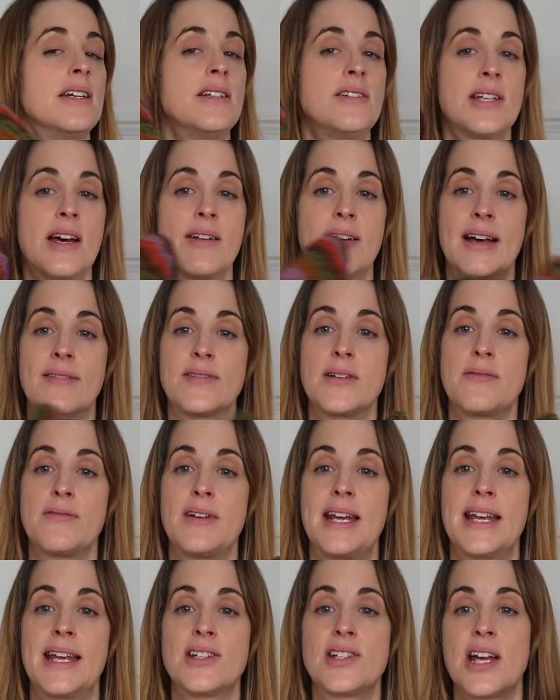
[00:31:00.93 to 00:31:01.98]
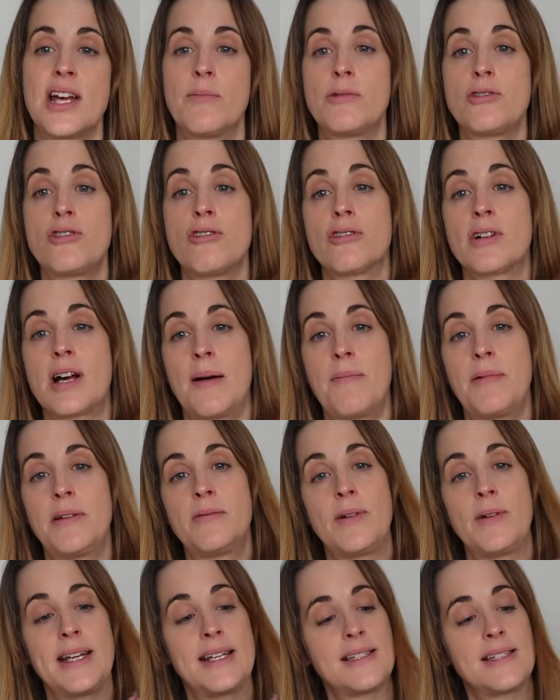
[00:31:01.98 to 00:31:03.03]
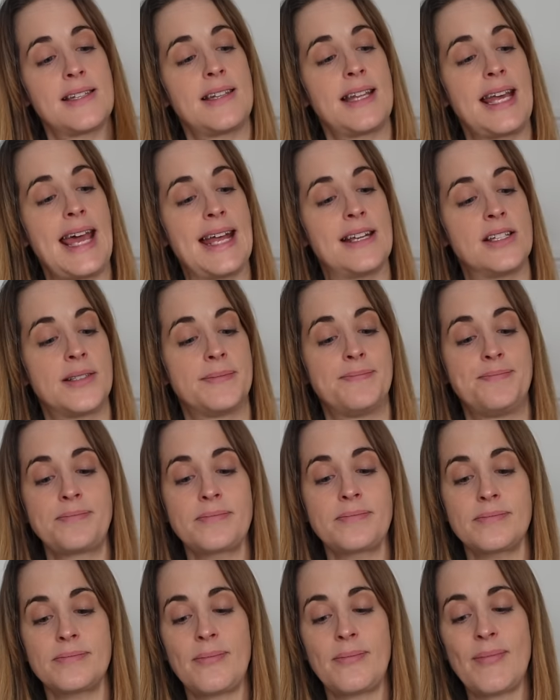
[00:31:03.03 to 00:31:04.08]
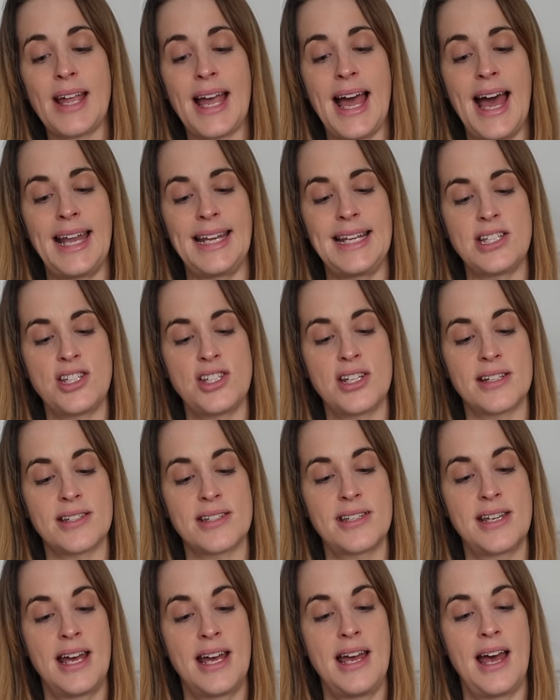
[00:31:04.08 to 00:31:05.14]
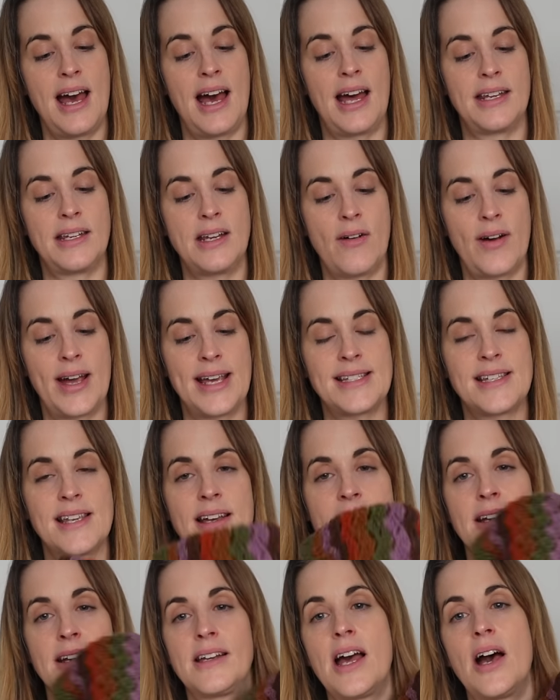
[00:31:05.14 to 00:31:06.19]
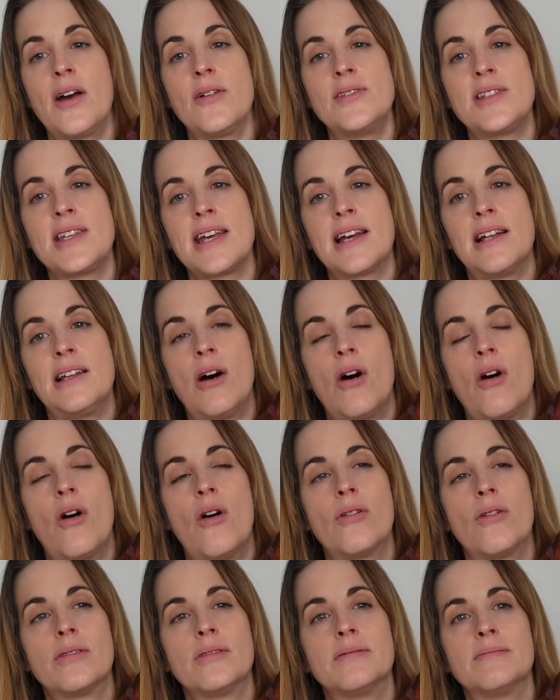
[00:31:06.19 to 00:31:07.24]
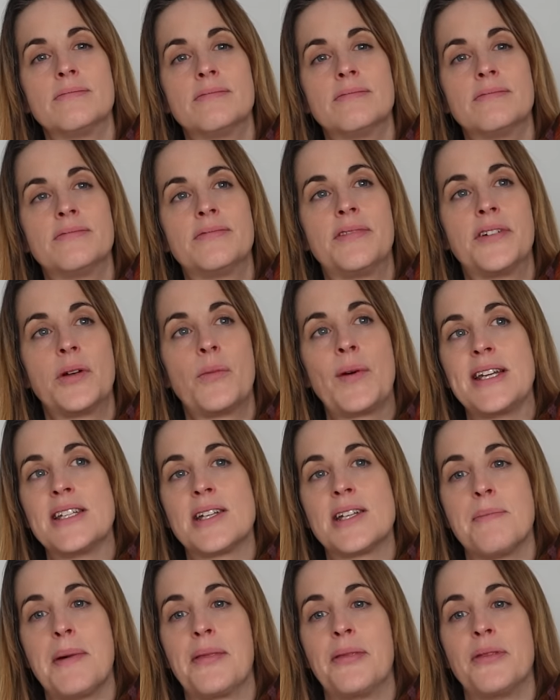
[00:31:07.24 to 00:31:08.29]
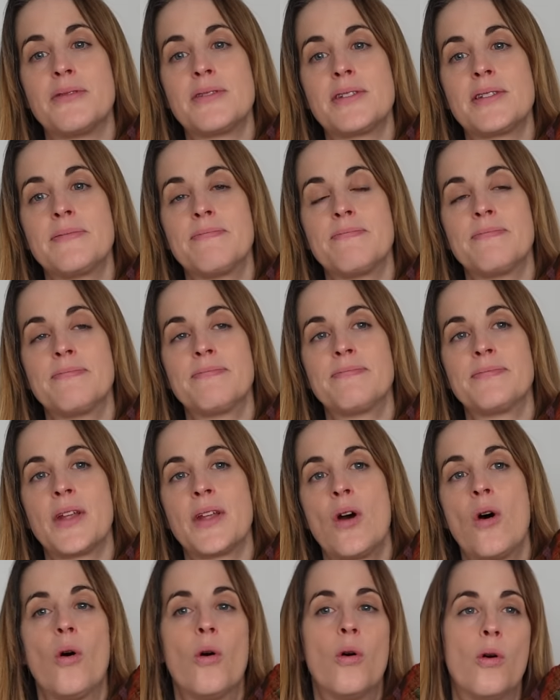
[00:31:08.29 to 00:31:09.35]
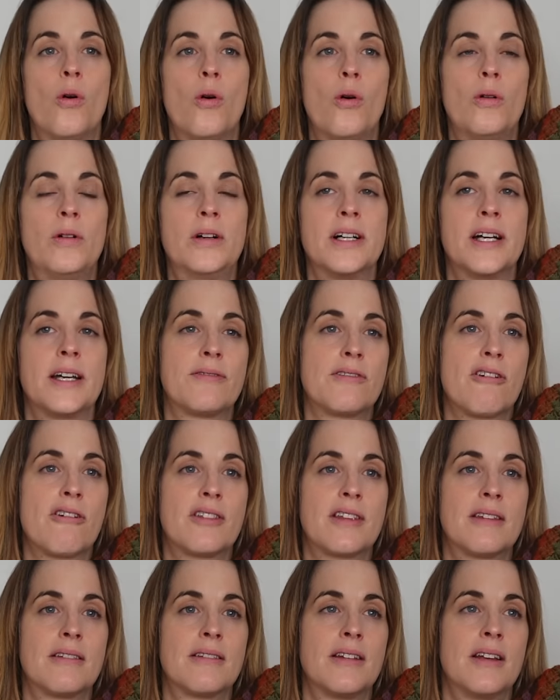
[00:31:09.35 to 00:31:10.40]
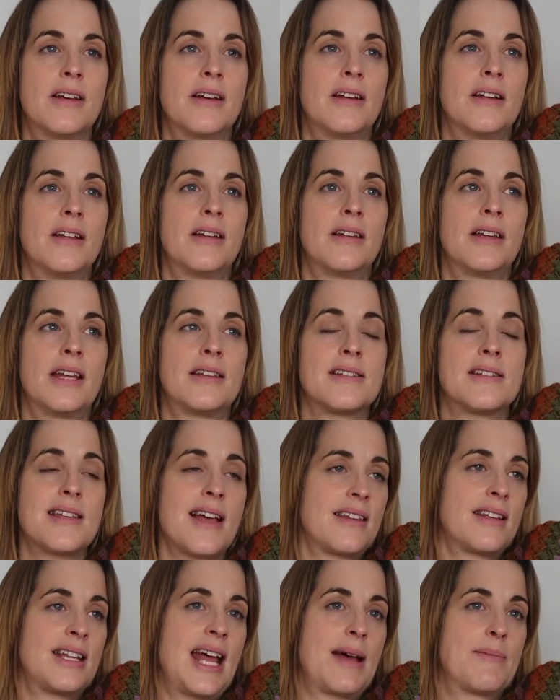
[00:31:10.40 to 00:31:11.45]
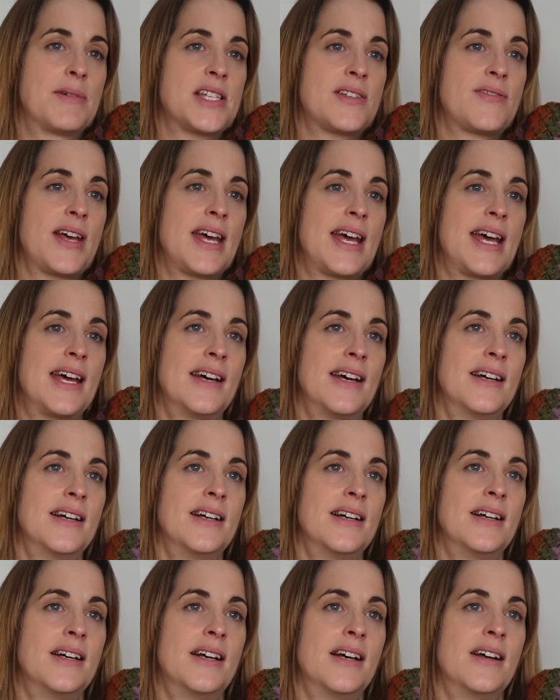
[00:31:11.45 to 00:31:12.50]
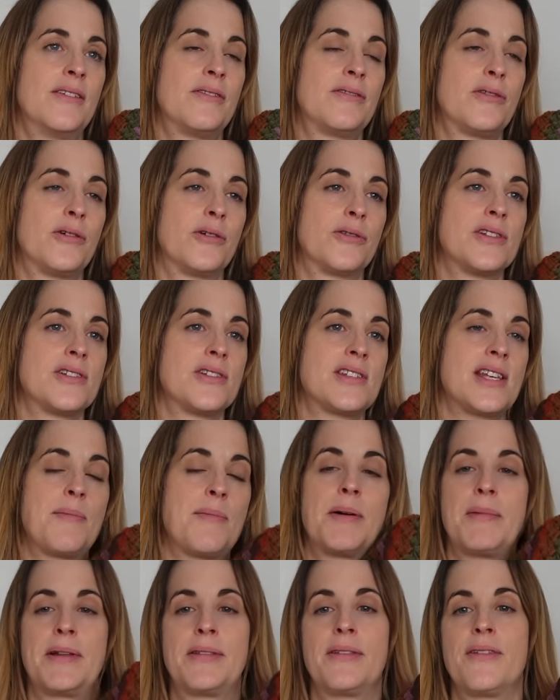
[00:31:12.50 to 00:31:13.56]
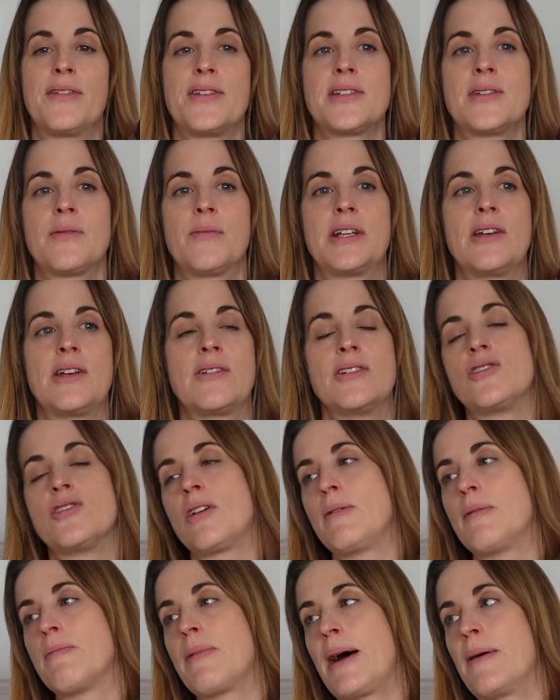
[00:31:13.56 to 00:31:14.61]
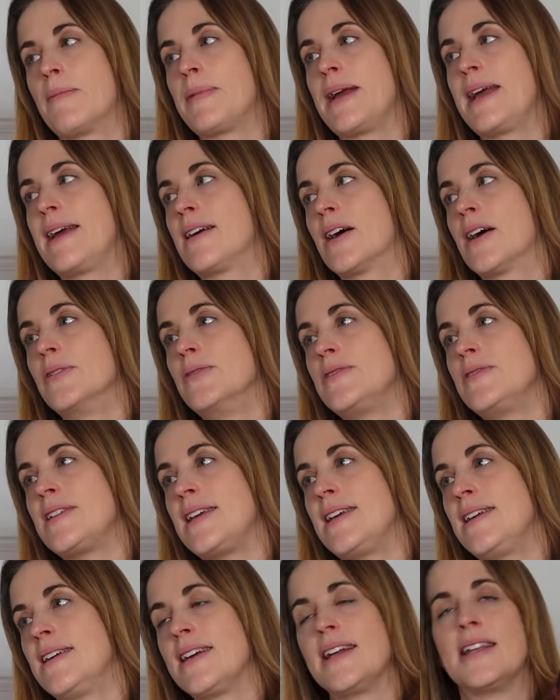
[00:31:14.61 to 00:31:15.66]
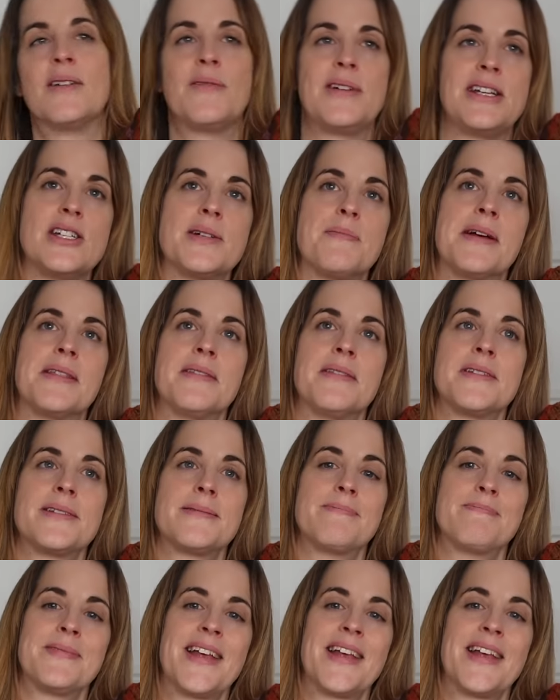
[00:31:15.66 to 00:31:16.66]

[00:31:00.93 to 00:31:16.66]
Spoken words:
You don't have to finish, and we'll draw a couple of winners at the end. And it's just a nice, cozy along for the winter months. Or if you're in the southern hemisphere, for the summer months, when you can dream about being cozy in the winter months.